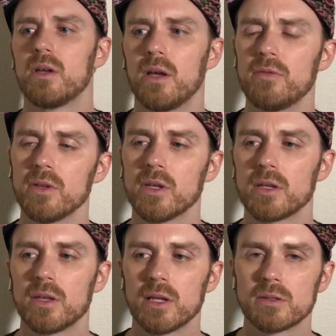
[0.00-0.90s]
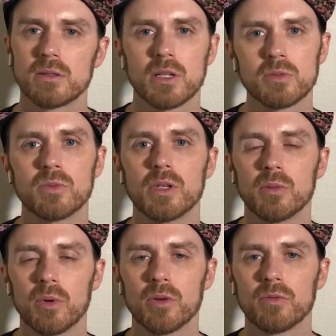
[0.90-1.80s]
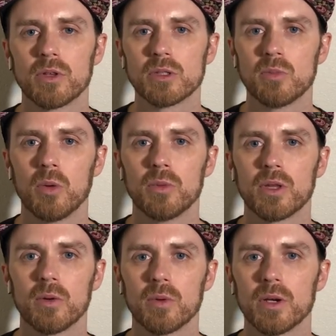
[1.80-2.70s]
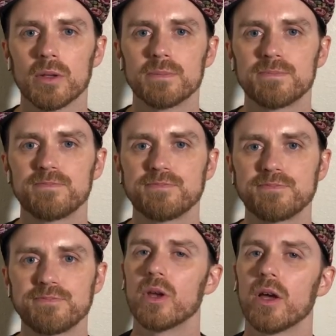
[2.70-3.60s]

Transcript: I feel like that's that's really important for this moment that we're in.